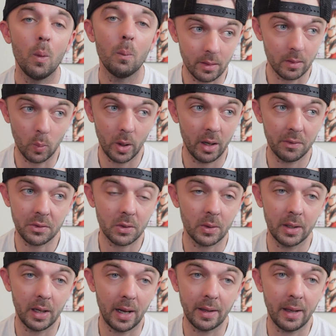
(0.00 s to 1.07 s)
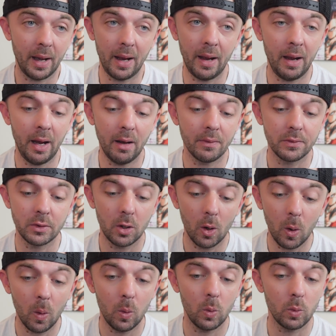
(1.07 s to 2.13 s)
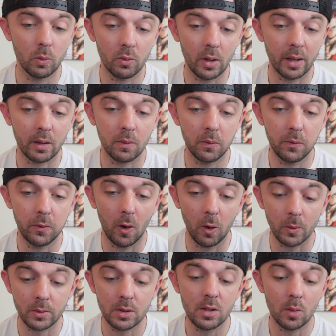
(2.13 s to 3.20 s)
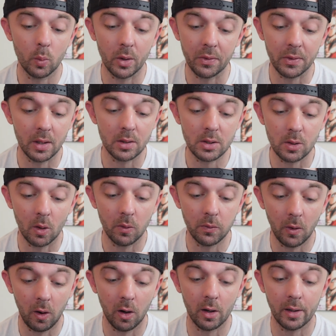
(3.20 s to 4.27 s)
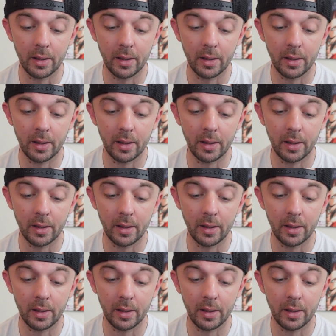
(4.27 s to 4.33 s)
The Wave 3, I have no faults with this so far.